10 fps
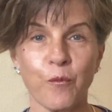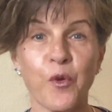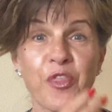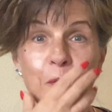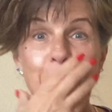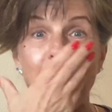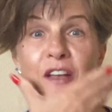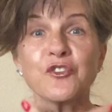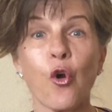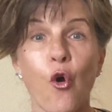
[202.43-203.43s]
with the
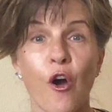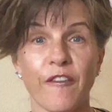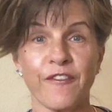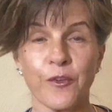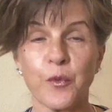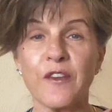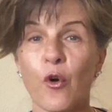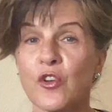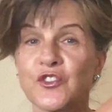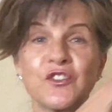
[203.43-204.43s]
mask off. We've
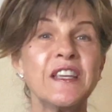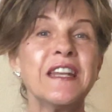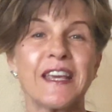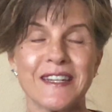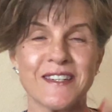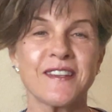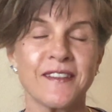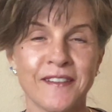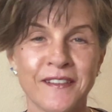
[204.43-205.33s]
all seen it.